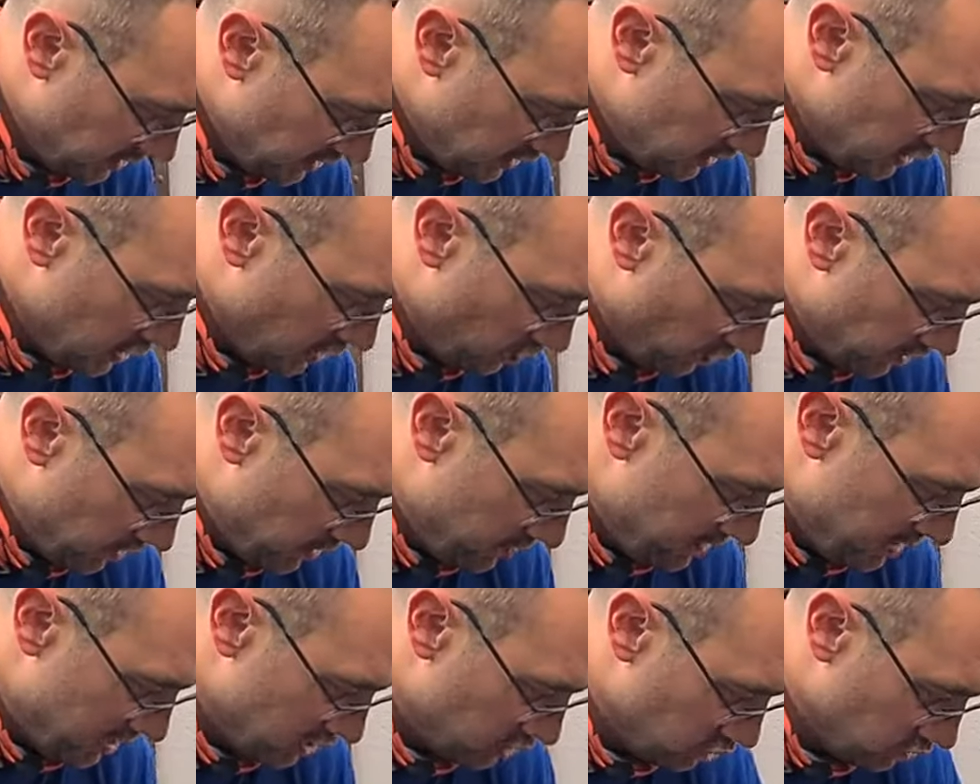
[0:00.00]
you want to
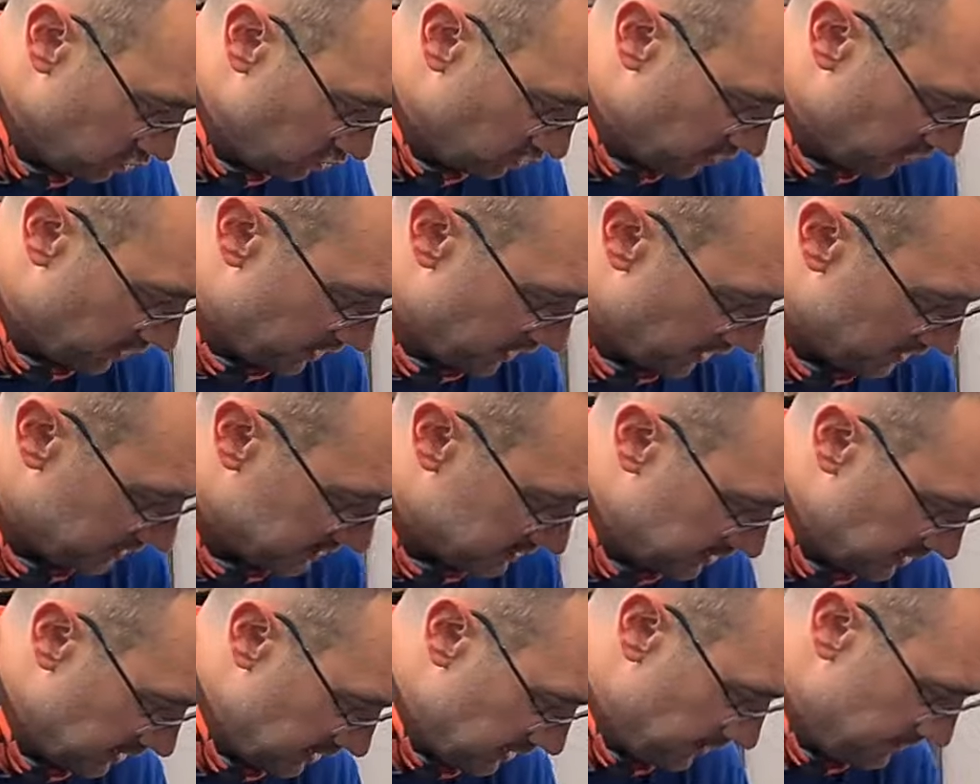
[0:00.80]
make sure that
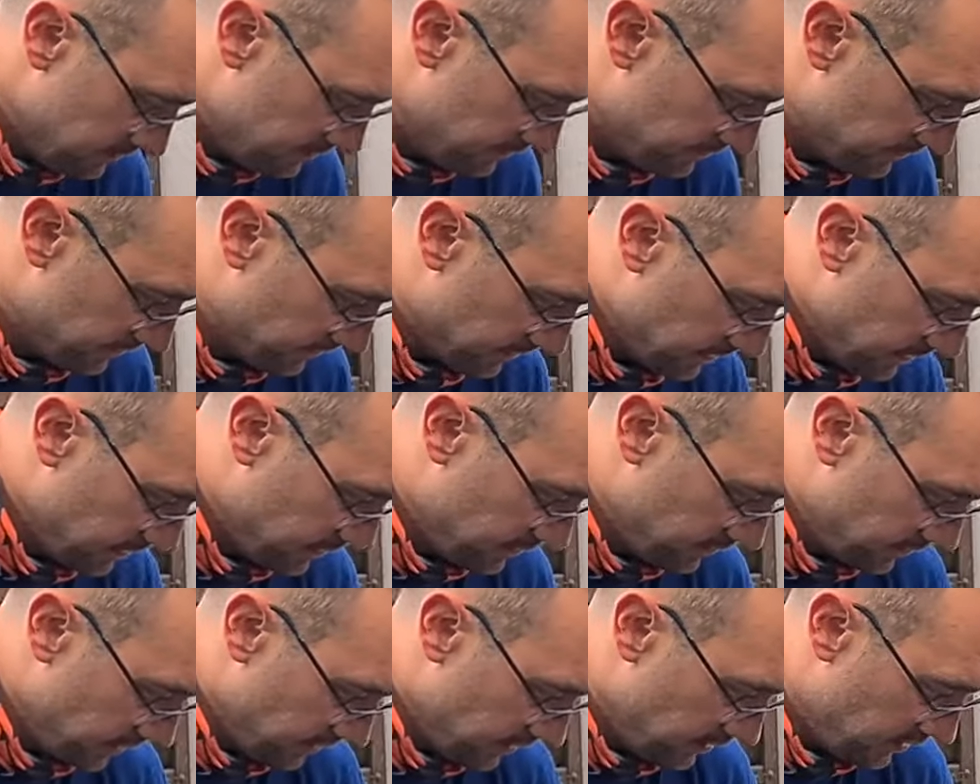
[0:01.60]

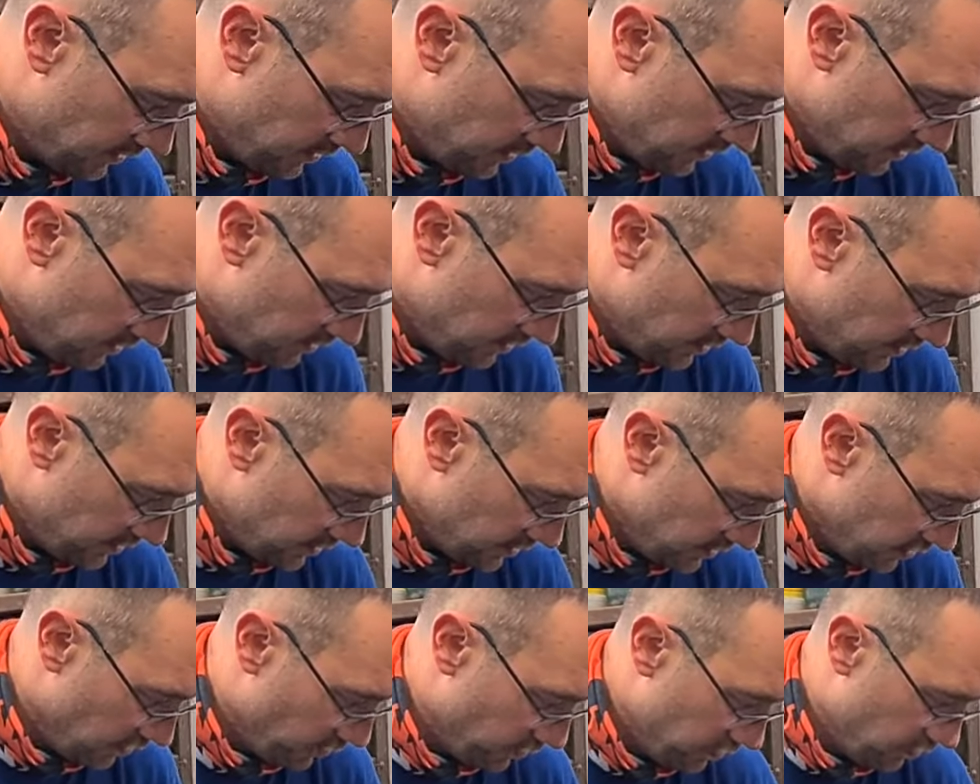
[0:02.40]

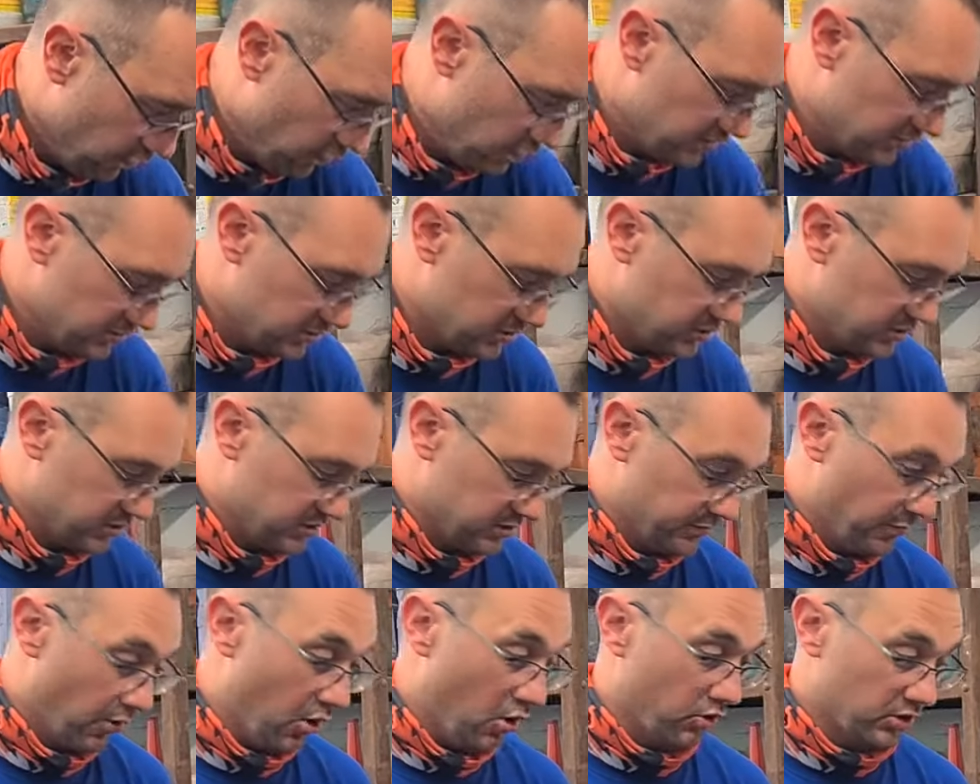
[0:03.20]
the wheel is
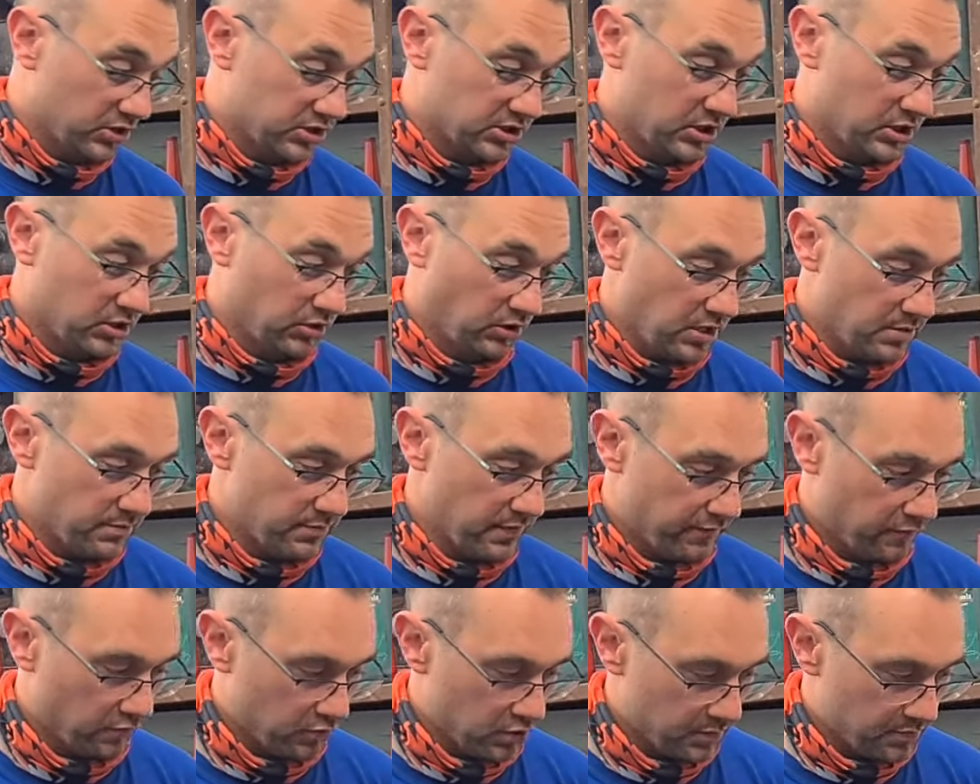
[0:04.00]
spotlessly clean
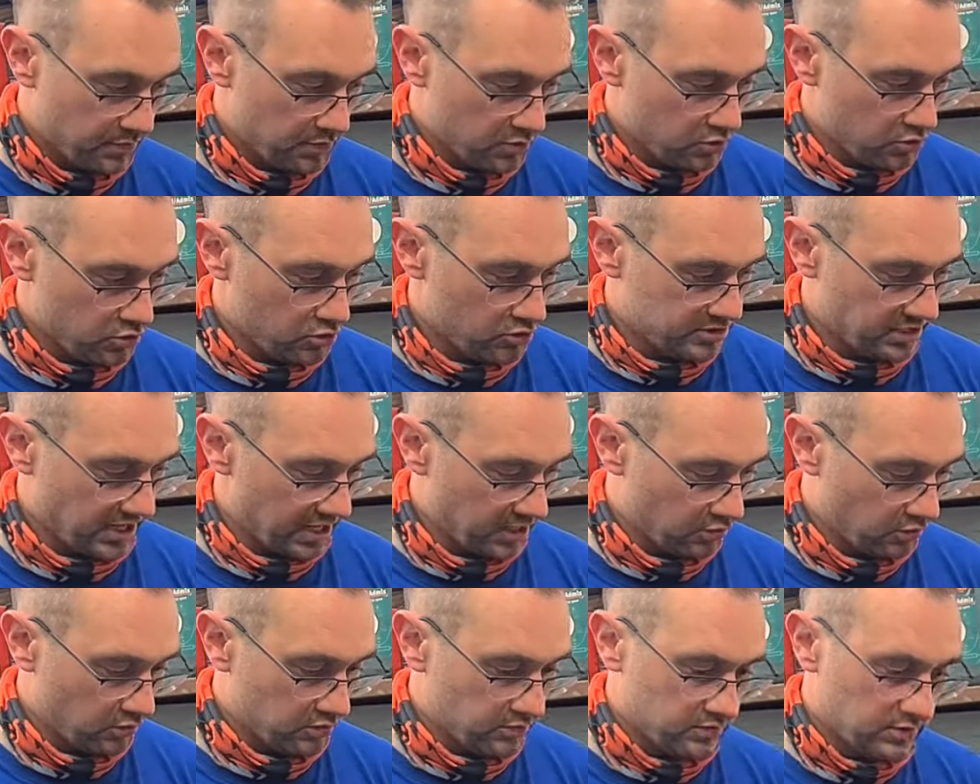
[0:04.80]
before you put the new
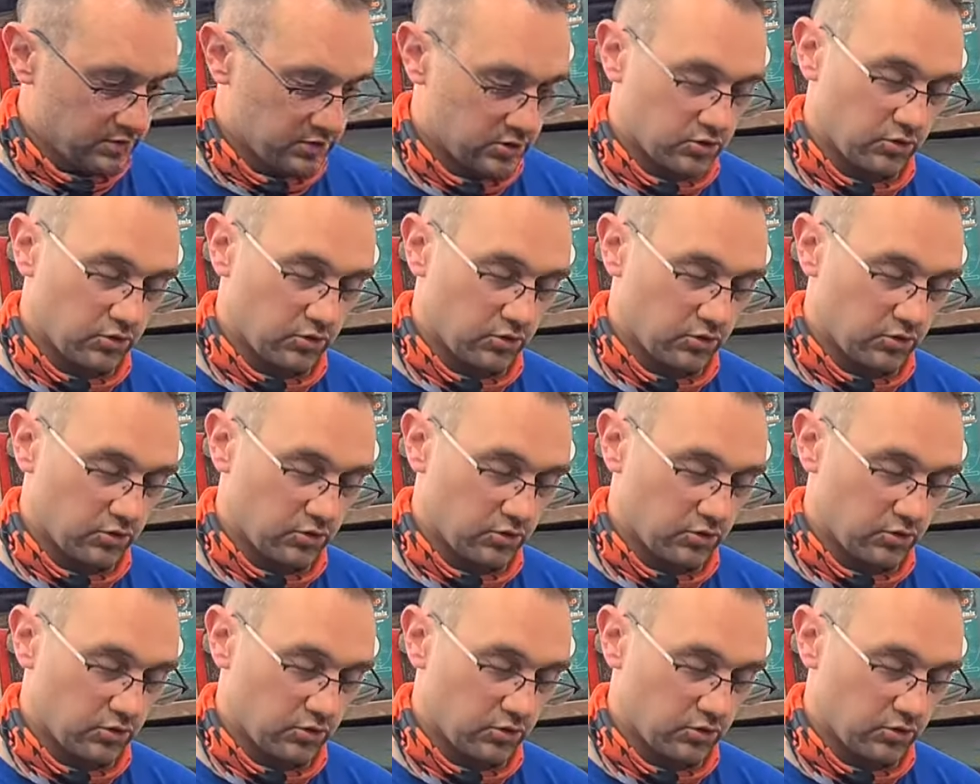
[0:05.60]
tyre on,